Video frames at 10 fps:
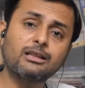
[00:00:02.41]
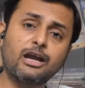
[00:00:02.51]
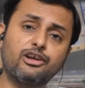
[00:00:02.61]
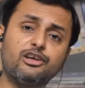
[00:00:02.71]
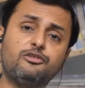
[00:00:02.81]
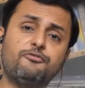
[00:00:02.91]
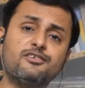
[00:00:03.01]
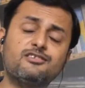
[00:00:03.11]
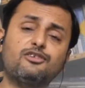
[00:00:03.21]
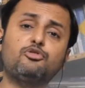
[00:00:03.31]
I teach
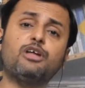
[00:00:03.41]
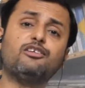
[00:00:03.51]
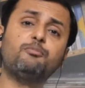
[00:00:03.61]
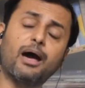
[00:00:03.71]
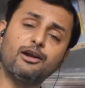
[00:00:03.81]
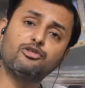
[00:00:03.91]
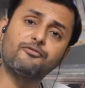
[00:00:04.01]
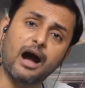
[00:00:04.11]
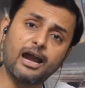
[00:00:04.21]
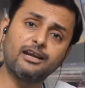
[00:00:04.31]
physics to the aspirants of
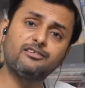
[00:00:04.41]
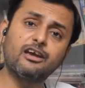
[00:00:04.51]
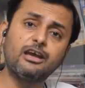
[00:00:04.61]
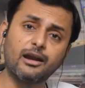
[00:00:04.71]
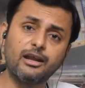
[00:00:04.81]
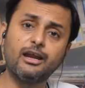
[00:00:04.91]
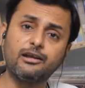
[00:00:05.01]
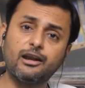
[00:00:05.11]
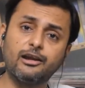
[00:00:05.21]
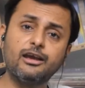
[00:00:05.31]
IIT JEE and NEET in
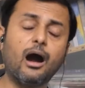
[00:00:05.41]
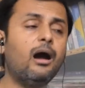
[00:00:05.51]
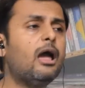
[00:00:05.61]
India,